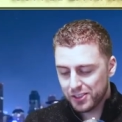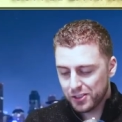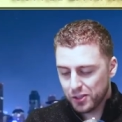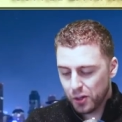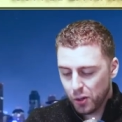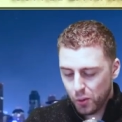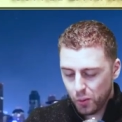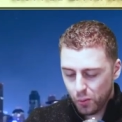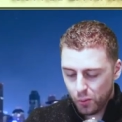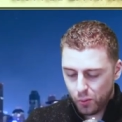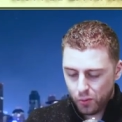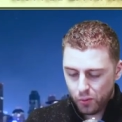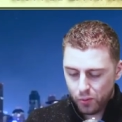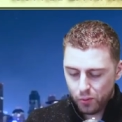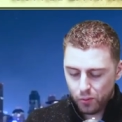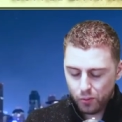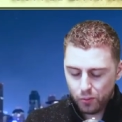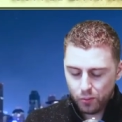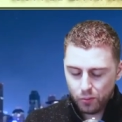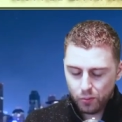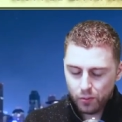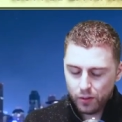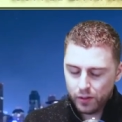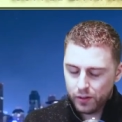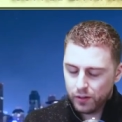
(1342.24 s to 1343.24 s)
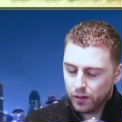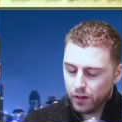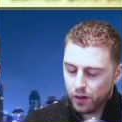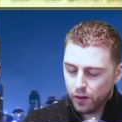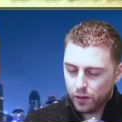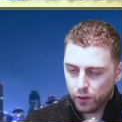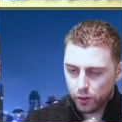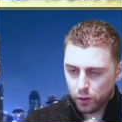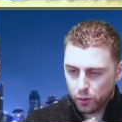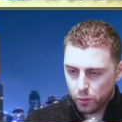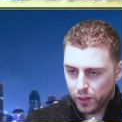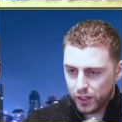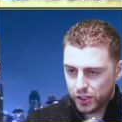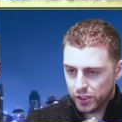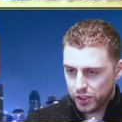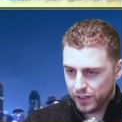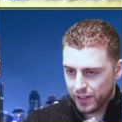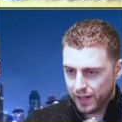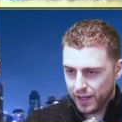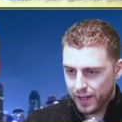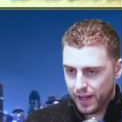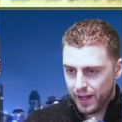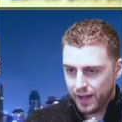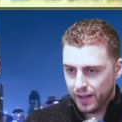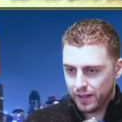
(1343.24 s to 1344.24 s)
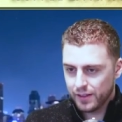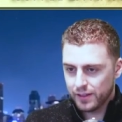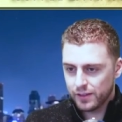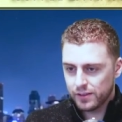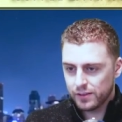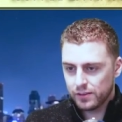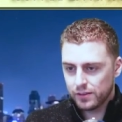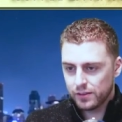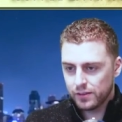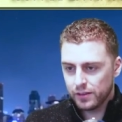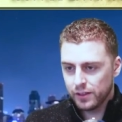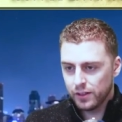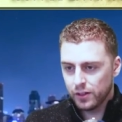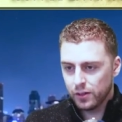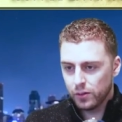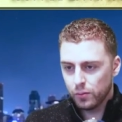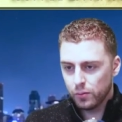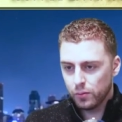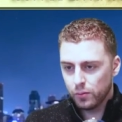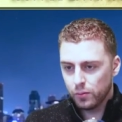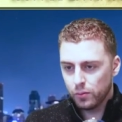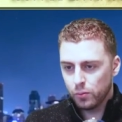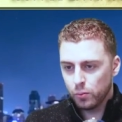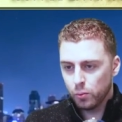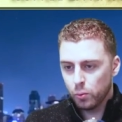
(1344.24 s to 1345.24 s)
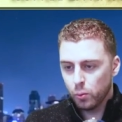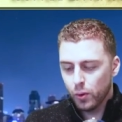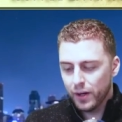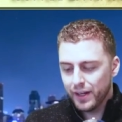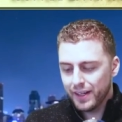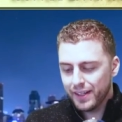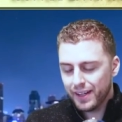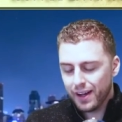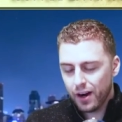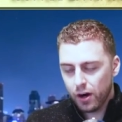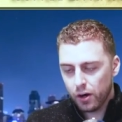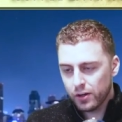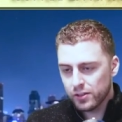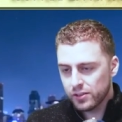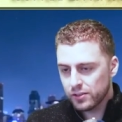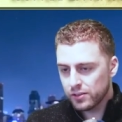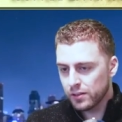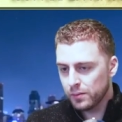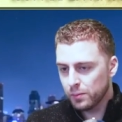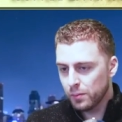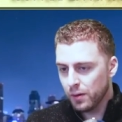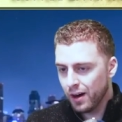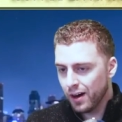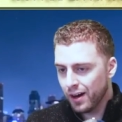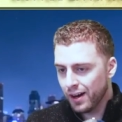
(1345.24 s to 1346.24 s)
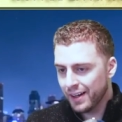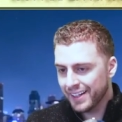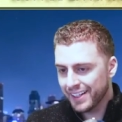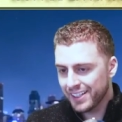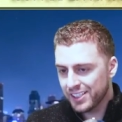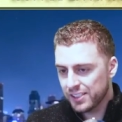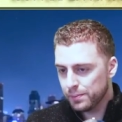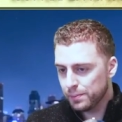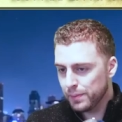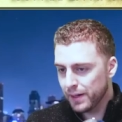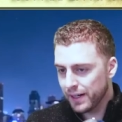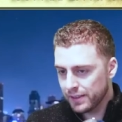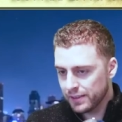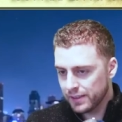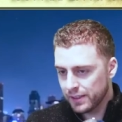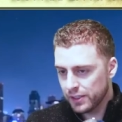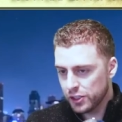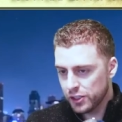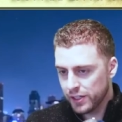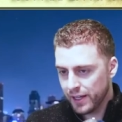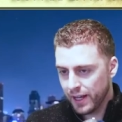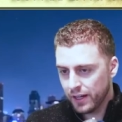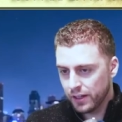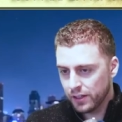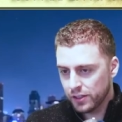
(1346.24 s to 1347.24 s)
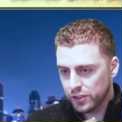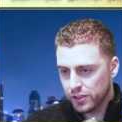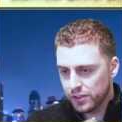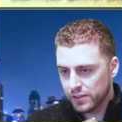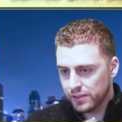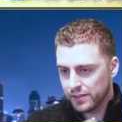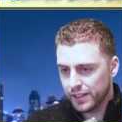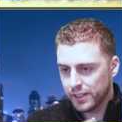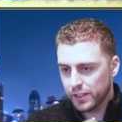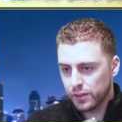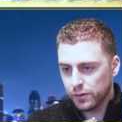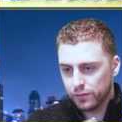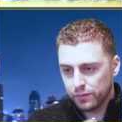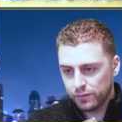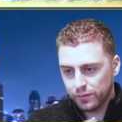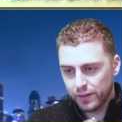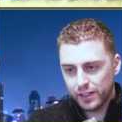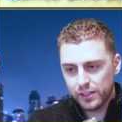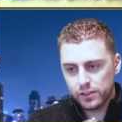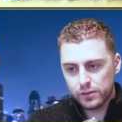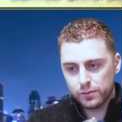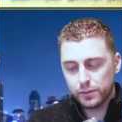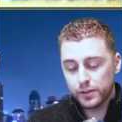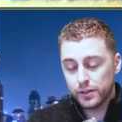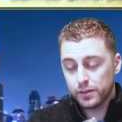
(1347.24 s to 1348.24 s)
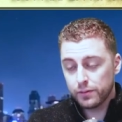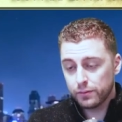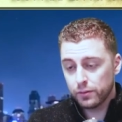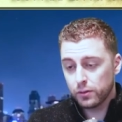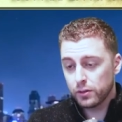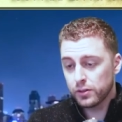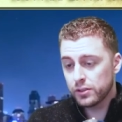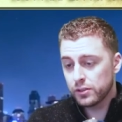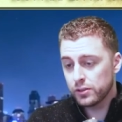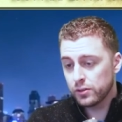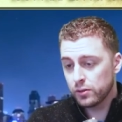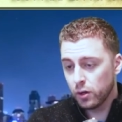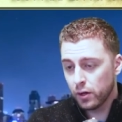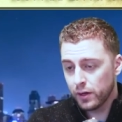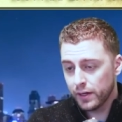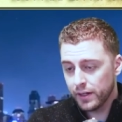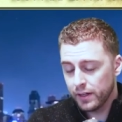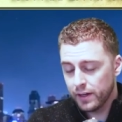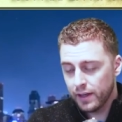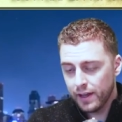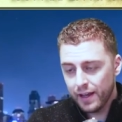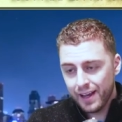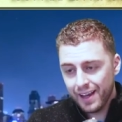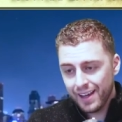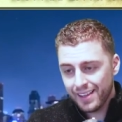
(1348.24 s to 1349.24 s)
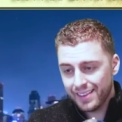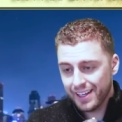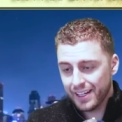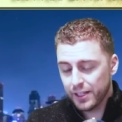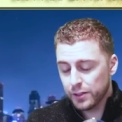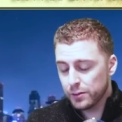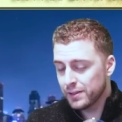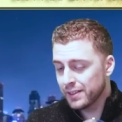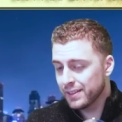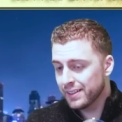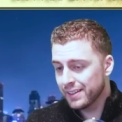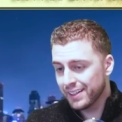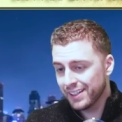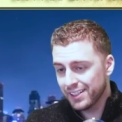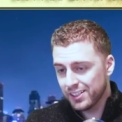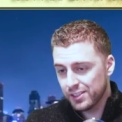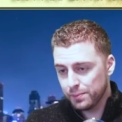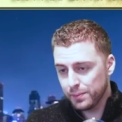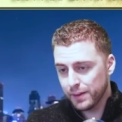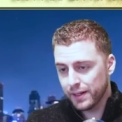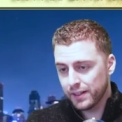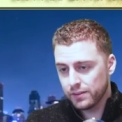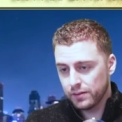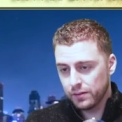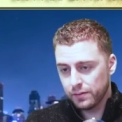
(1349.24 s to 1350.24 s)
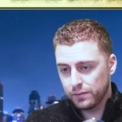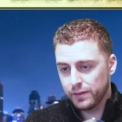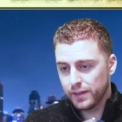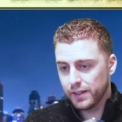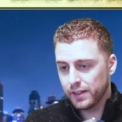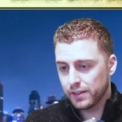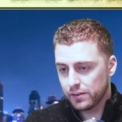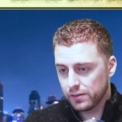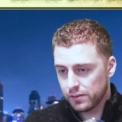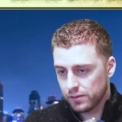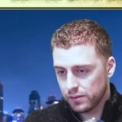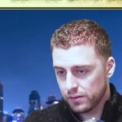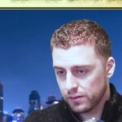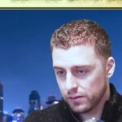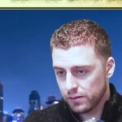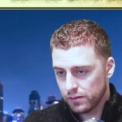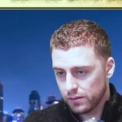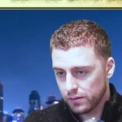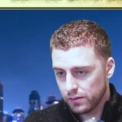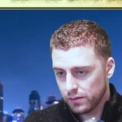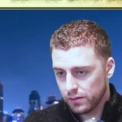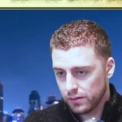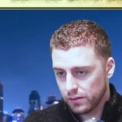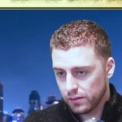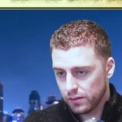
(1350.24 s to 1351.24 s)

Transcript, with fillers: So one other question I had is, you know, what are some unexpected challenges that you faced when you first started that you didn't expect to face?